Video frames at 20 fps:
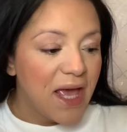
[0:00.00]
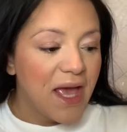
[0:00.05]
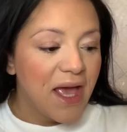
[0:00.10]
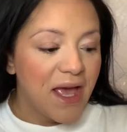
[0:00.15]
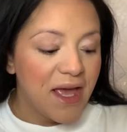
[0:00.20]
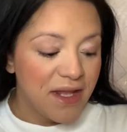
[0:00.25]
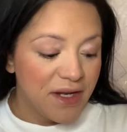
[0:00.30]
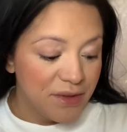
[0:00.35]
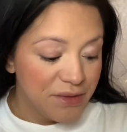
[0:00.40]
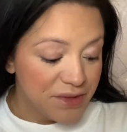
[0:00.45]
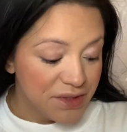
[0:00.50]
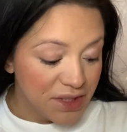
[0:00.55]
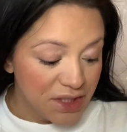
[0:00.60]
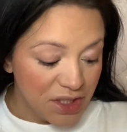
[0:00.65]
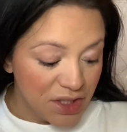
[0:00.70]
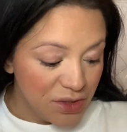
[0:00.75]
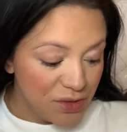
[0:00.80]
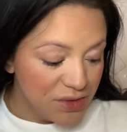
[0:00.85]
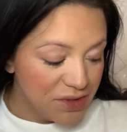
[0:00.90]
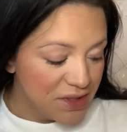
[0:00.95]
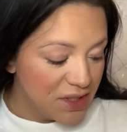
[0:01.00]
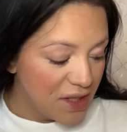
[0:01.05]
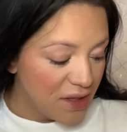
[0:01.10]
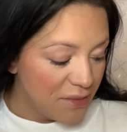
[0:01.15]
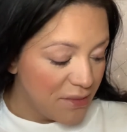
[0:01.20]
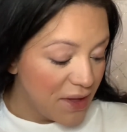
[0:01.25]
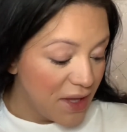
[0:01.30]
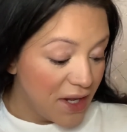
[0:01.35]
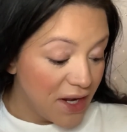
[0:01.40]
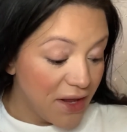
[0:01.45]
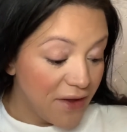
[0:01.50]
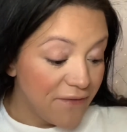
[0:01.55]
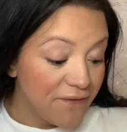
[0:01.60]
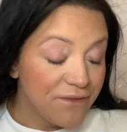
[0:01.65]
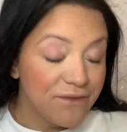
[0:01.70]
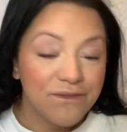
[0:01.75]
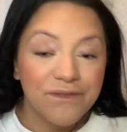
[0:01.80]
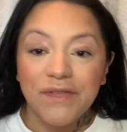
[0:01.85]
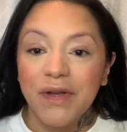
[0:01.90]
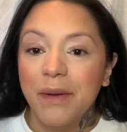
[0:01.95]
and I was going to use them and I
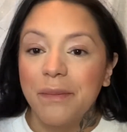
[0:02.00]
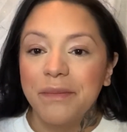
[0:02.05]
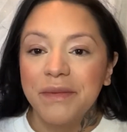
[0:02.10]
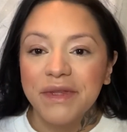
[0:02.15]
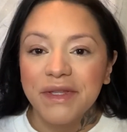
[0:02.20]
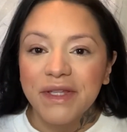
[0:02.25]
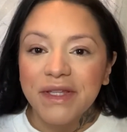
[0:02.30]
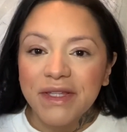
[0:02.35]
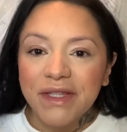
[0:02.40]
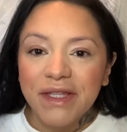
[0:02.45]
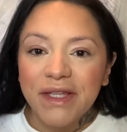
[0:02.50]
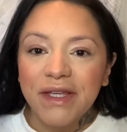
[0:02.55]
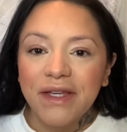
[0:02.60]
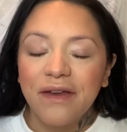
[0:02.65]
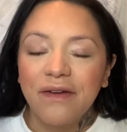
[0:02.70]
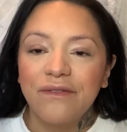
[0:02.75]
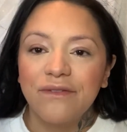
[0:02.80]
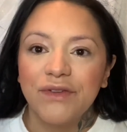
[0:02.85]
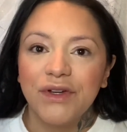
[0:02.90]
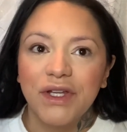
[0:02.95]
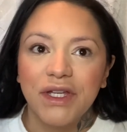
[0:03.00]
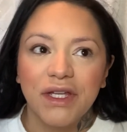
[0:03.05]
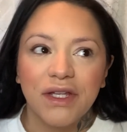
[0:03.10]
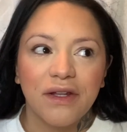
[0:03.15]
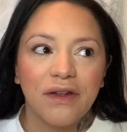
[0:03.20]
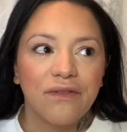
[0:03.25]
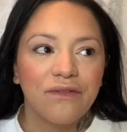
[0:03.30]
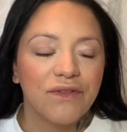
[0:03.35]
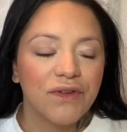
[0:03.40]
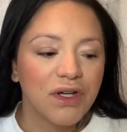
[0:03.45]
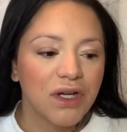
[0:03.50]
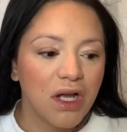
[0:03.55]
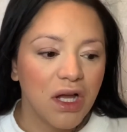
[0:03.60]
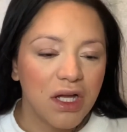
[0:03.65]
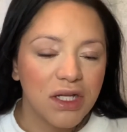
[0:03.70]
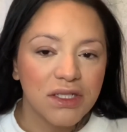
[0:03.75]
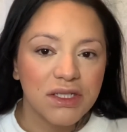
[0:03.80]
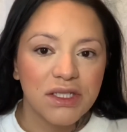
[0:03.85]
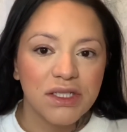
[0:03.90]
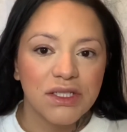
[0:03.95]
completely freaking forgot.